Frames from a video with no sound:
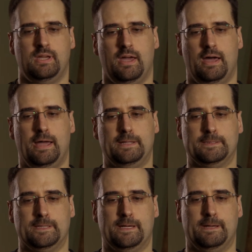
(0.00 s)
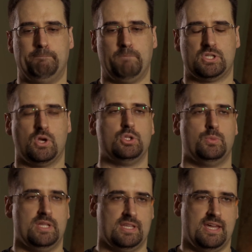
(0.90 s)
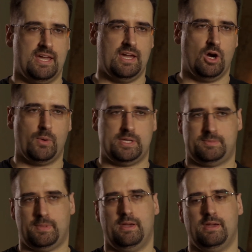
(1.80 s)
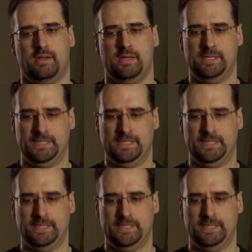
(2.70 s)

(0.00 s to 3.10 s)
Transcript: And it's going to be in the OWASP